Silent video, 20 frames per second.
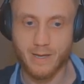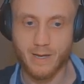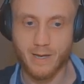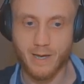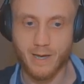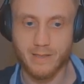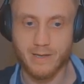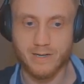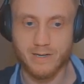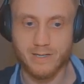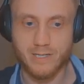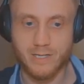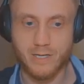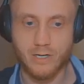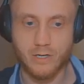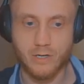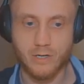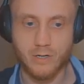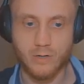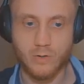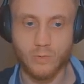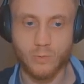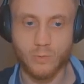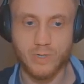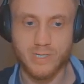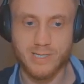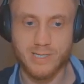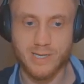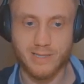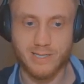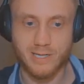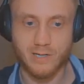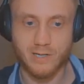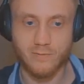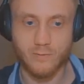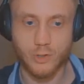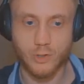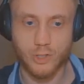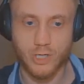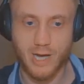And then here we set the
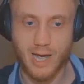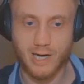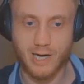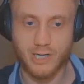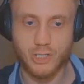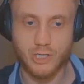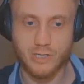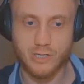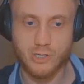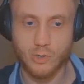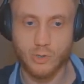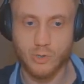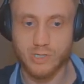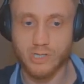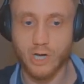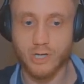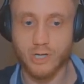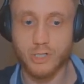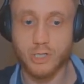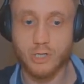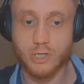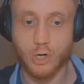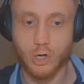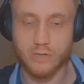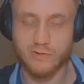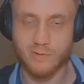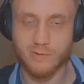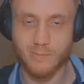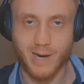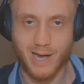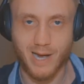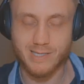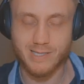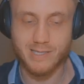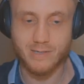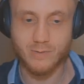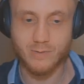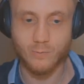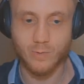conversion action. So it's not just calls from ads.